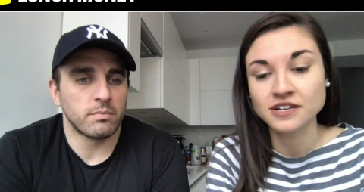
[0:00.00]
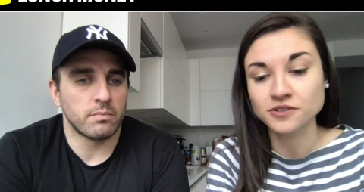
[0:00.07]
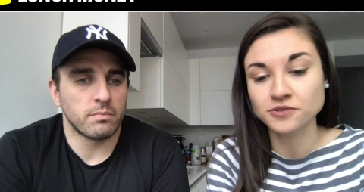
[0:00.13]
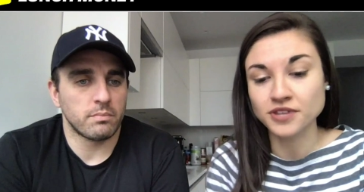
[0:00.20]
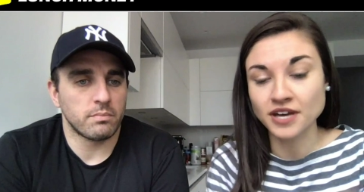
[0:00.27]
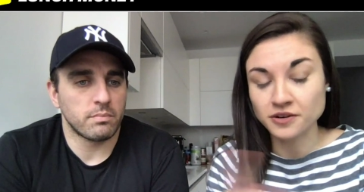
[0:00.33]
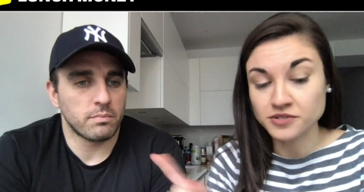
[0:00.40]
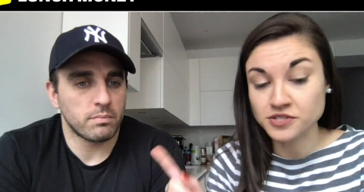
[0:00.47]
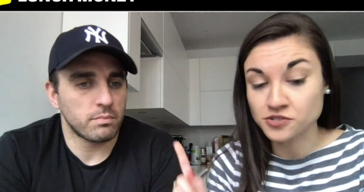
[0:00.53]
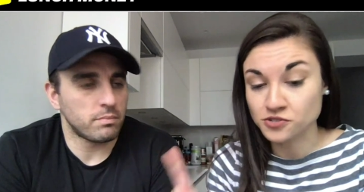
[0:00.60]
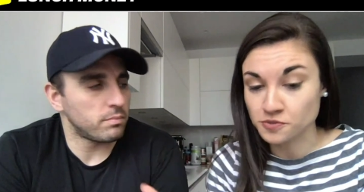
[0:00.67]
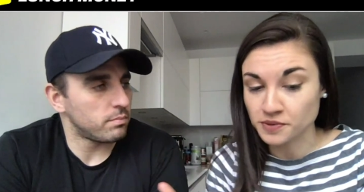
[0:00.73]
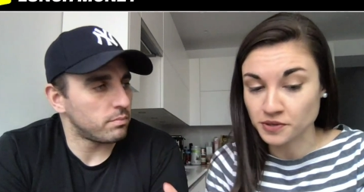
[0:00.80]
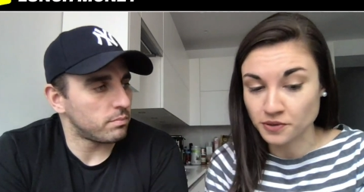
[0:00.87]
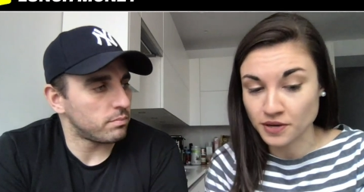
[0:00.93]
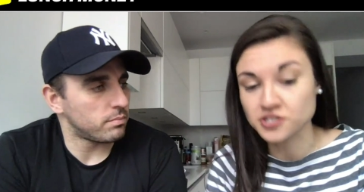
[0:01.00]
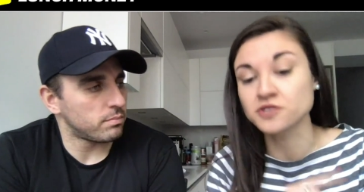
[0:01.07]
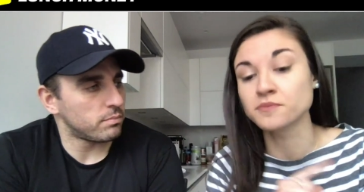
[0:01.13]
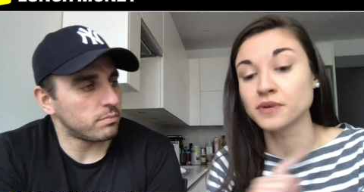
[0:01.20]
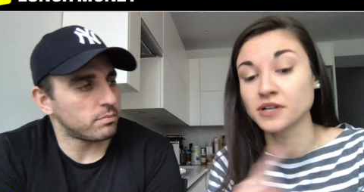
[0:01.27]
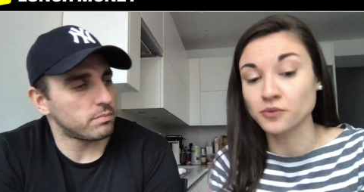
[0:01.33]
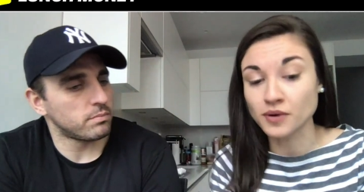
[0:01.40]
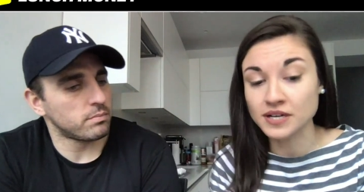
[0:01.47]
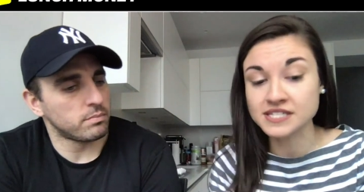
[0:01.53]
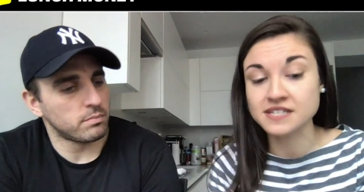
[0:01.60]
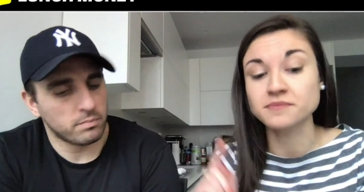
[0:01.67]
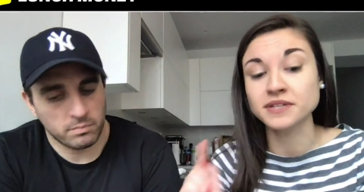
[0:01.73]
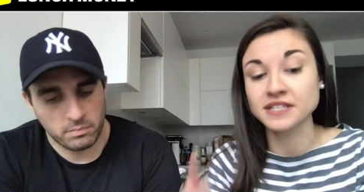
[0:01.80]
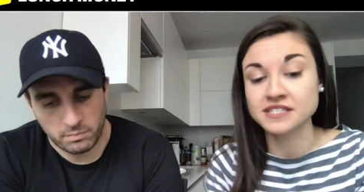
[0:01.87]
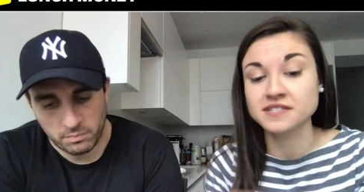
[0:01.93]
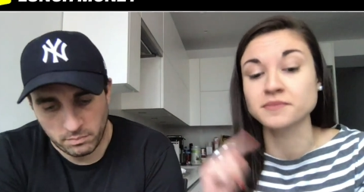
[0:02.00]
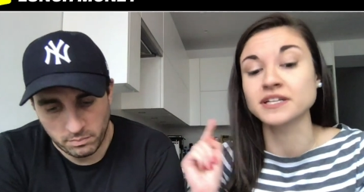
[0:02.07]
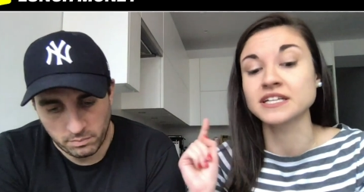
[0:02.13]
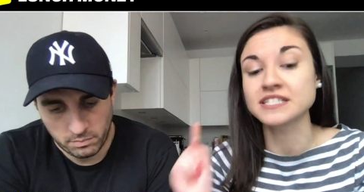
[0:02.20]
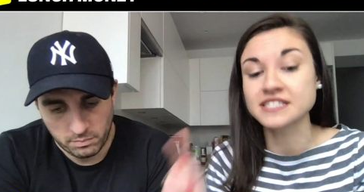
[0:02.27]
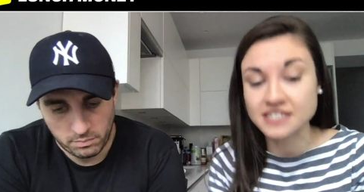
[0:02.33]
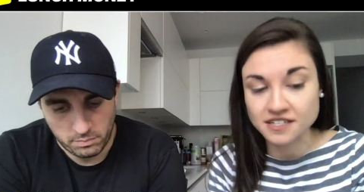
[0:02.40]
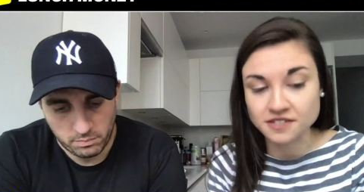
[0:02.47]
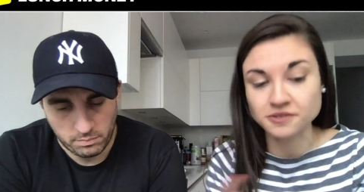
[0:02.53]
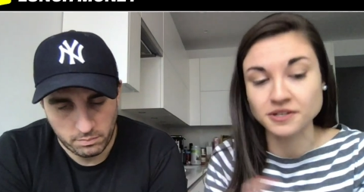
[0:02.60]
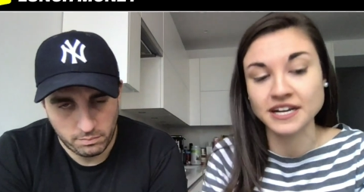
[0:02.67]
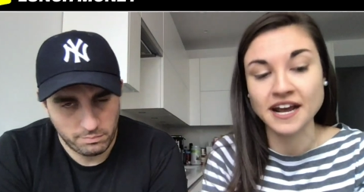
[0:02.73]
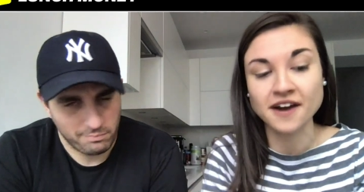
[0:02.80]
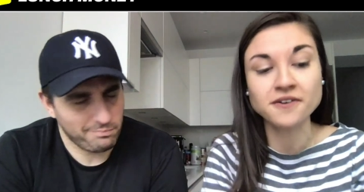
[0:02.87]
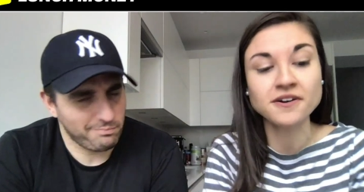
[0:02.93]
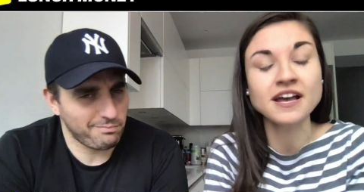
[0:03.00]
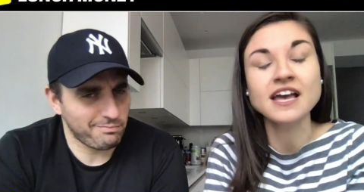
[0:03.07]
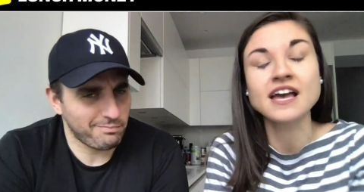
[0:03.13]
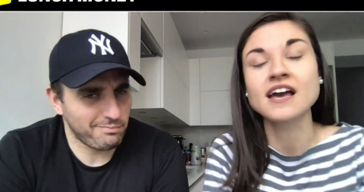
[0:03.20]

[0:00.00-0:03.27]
Speaker 1: You thought it was a stupid question, but it wasn't because the money did run out.